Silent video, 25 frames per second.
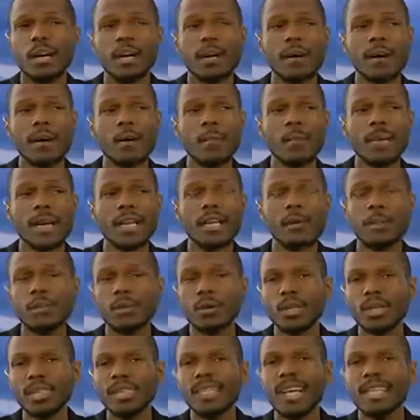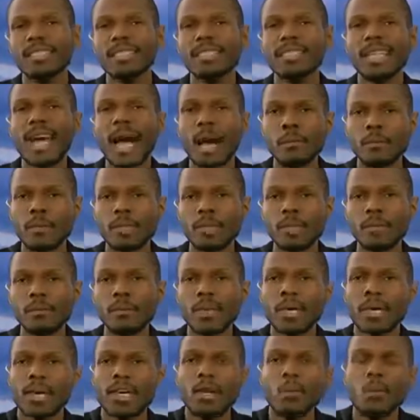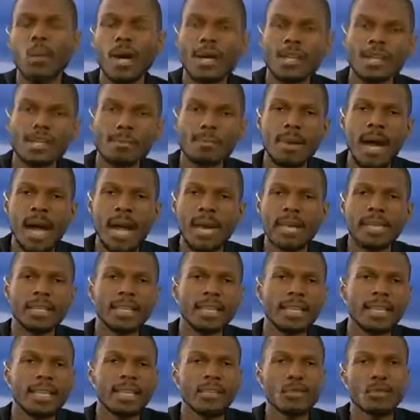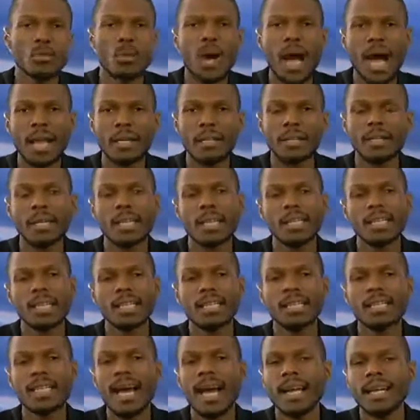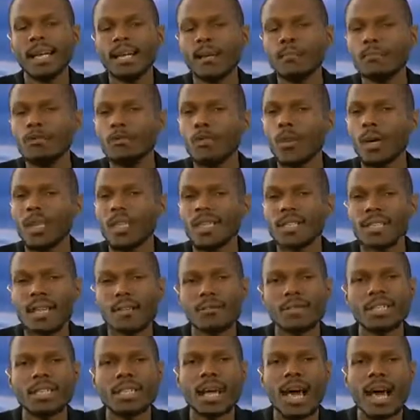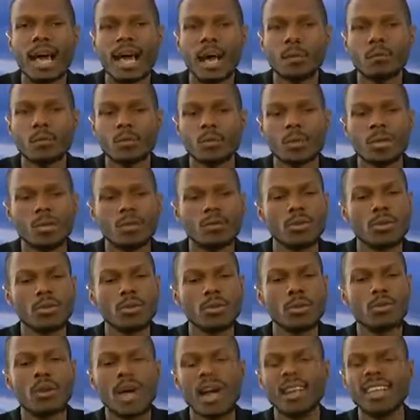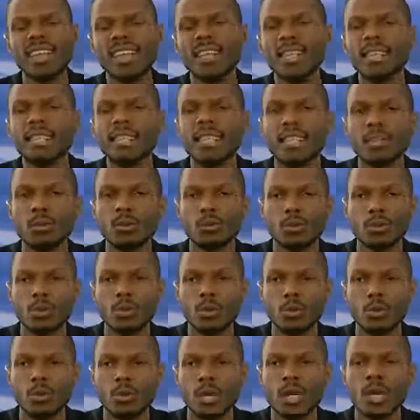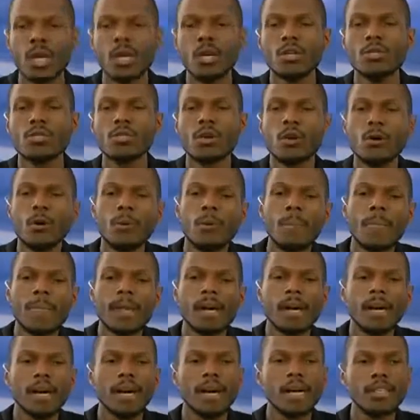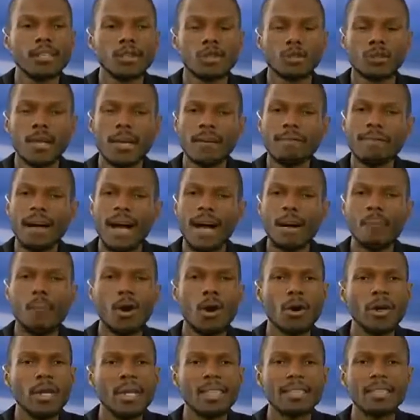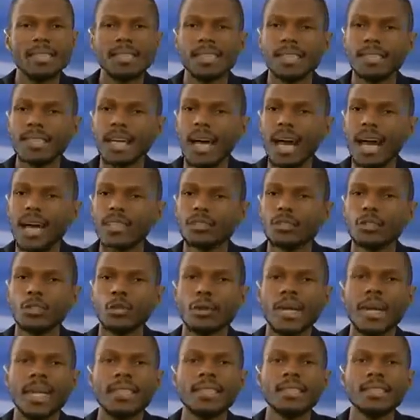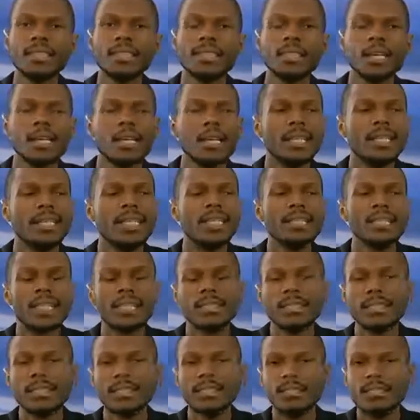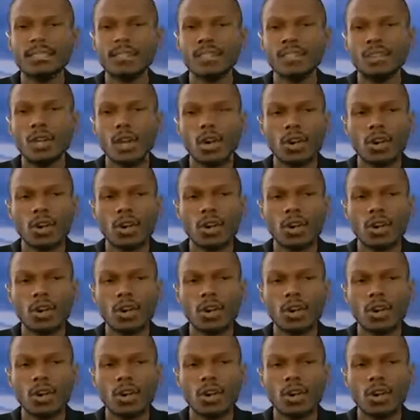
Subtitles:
and the police had stopped him. He went in his pocket to get his wallet. They shot him 27 times. When he was on the ground, they continued to shoot. So the Trayvon Martin incident, the Oscar Grant incident, these incidences